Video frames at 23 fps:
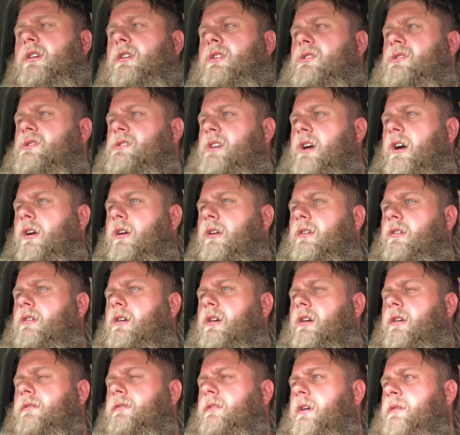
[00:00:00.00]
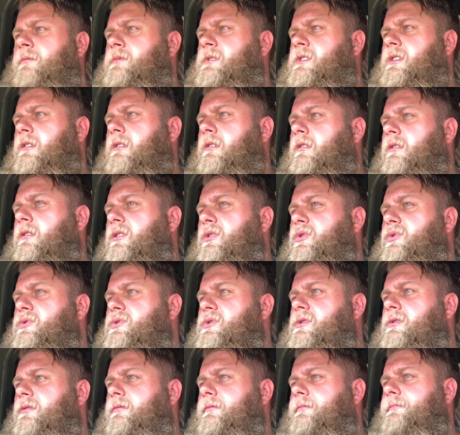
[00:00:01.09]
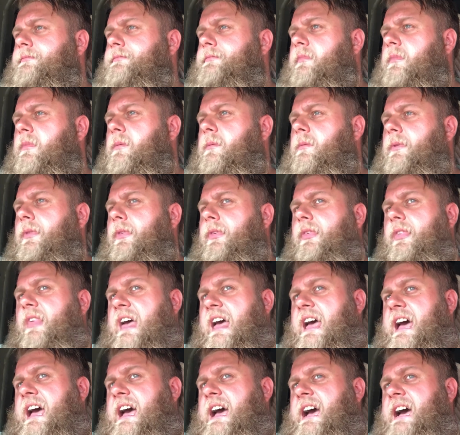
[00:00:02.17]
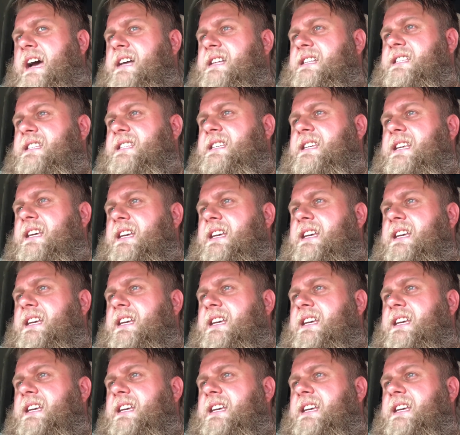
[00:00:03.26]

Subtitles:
So, I've come to the conclusion that